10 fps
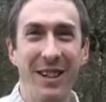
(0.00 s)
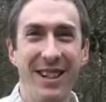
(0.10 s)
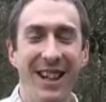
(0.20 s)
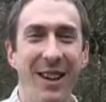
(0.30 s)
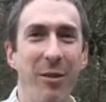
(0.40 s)
nice
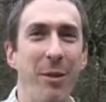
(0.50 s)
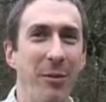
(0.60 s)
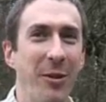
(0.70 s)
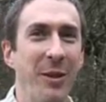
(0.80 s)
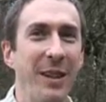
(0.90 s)
to have a bit
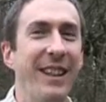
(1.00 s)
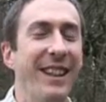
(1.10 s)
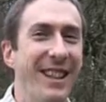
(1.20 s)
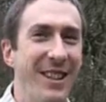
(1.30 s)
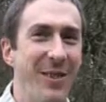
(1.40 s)
more
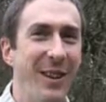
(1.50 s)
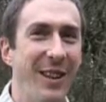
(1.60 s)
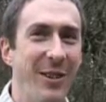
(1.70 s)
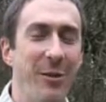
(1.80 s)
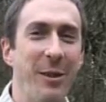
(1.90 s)

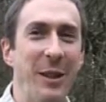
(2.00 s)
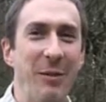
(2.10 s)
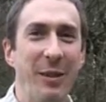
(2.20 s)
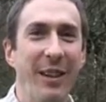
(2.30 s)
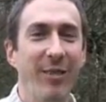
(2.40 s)
financial
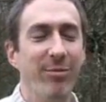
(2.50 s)
freedom, but